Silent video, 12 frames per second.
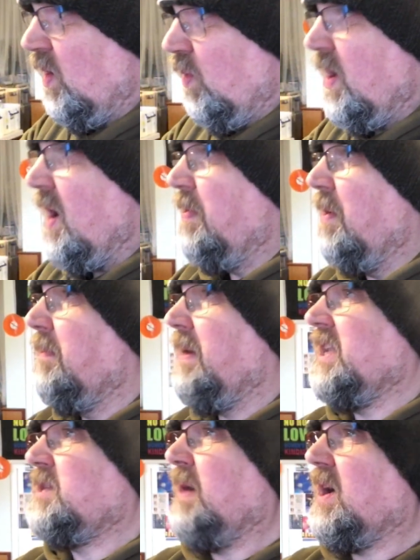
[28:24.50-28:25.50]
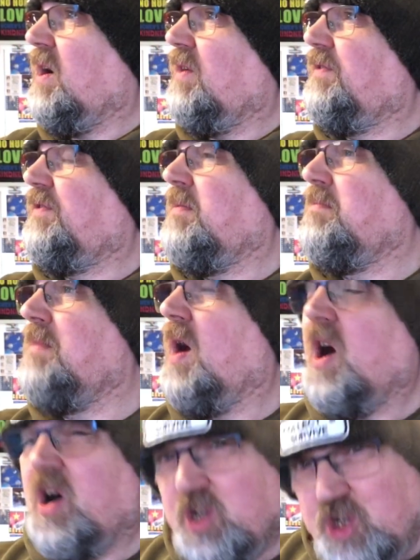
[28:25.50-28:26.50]
we are putting bands back on from
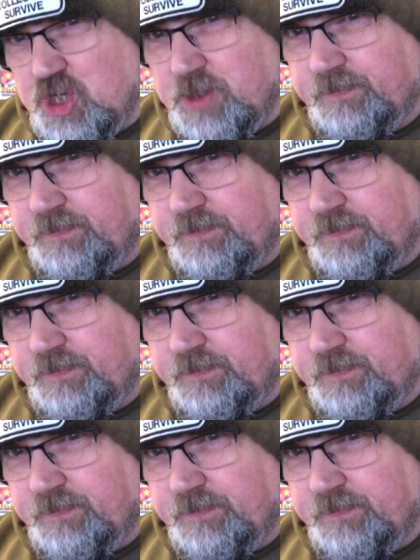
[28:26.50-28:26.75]
March.